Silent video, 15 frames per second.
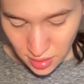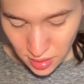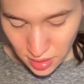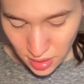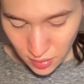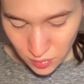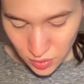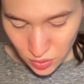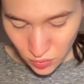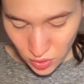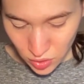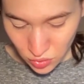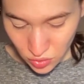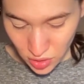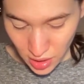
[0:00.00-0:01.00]
And I'm just
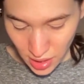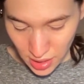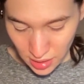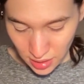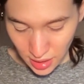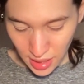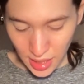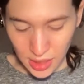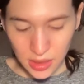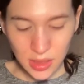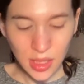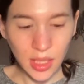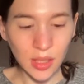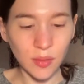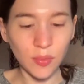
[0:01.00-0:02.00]
going to take that
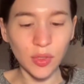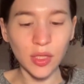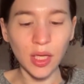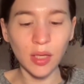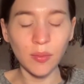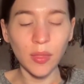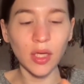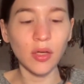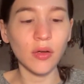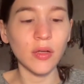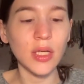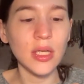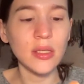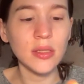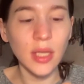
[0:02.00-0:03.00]
and put that in my
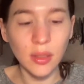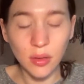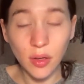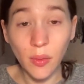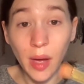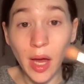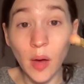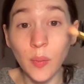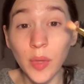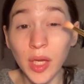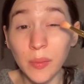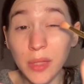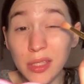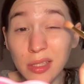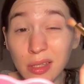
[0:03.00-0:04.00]
crease. I don't know how
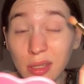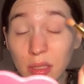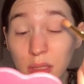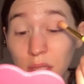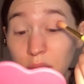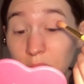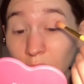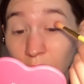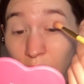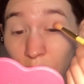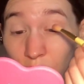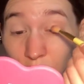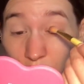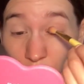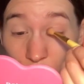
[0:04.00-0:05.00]
pigmented this is. I
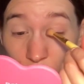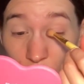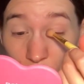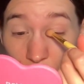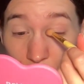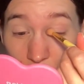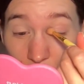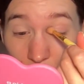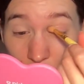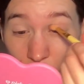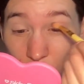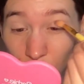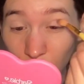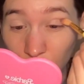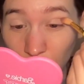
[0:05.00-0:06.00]
haven't used these
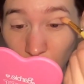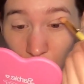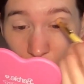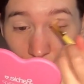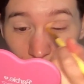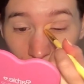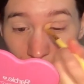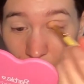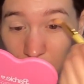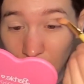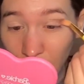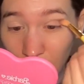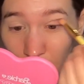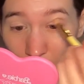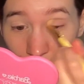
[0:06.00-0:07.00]
cool tone shades
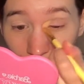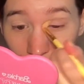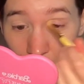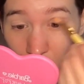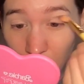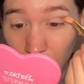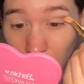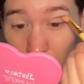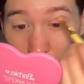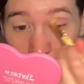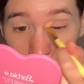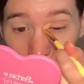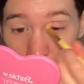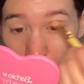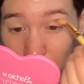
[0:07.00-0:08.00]
yet,
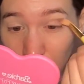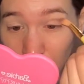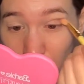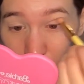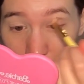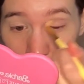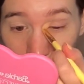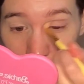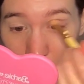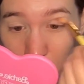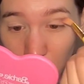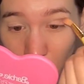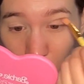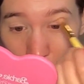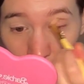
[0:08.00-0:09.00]
like these grayish
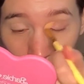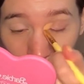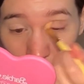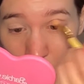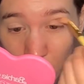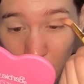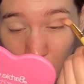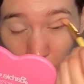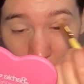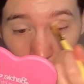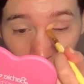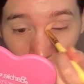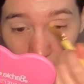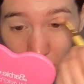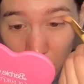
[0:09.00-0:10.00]
tones. And
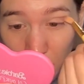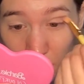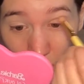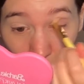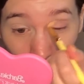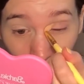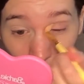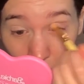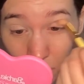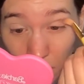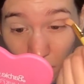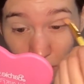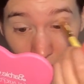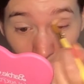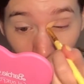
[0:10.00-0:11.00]
obviously I wanted to
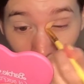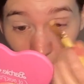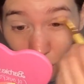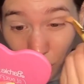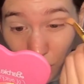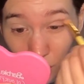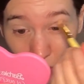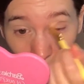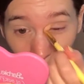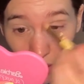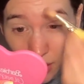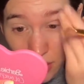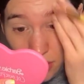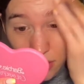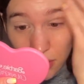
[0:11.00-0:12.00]
test them out for you
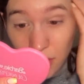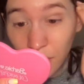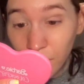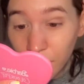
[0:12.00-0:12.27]
guys,